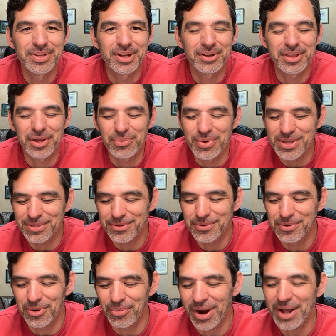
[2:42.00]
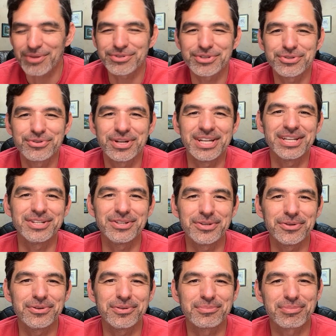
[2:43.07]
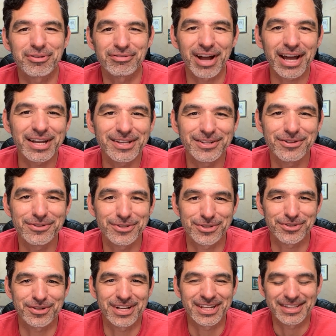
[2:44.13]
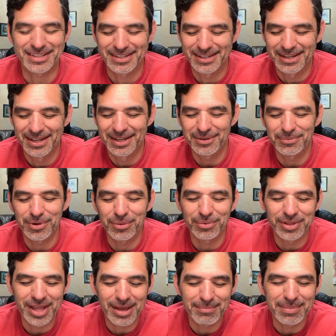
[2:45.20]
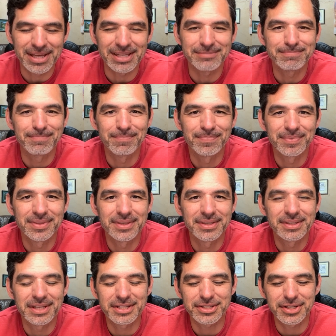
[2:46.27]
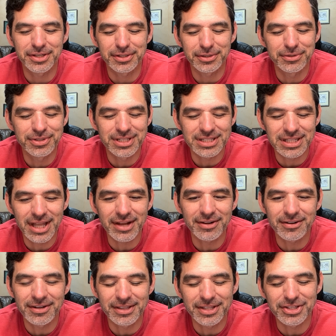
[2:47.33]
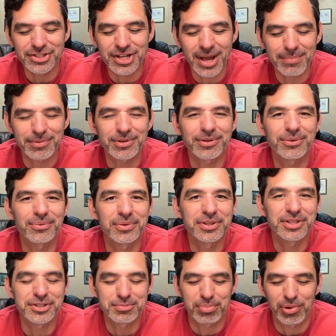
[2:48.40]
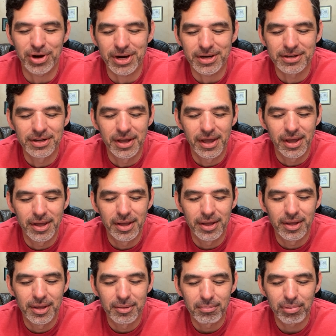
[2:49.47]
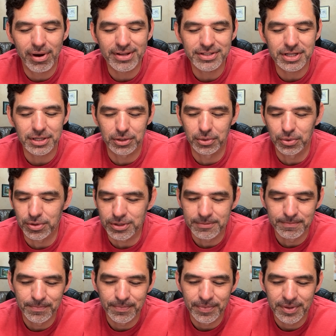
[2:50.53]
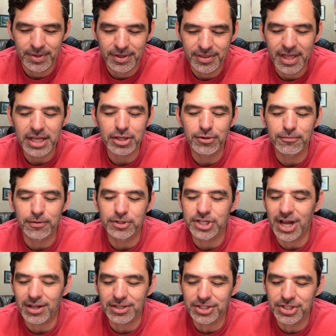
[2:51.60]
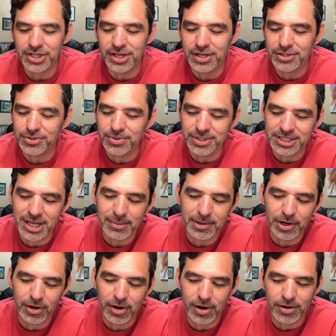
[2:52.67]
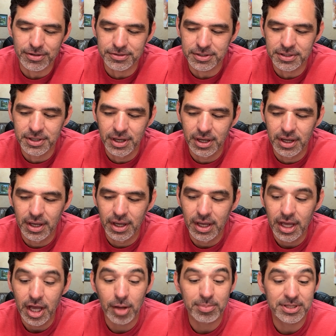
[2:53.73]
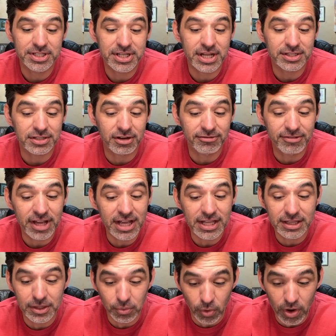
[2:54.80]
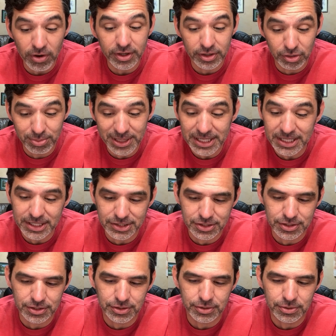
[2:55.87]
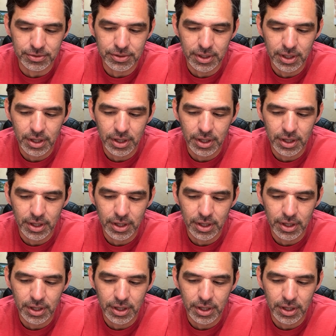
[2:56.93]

Are they with you, around you, in you, and providing you strength? What will that mean? Let's conclude this letter and this chapter with this prayer. Present Lord, thank you for challenging us to examine our hearts. Help us test our faith and walk in obedience to you.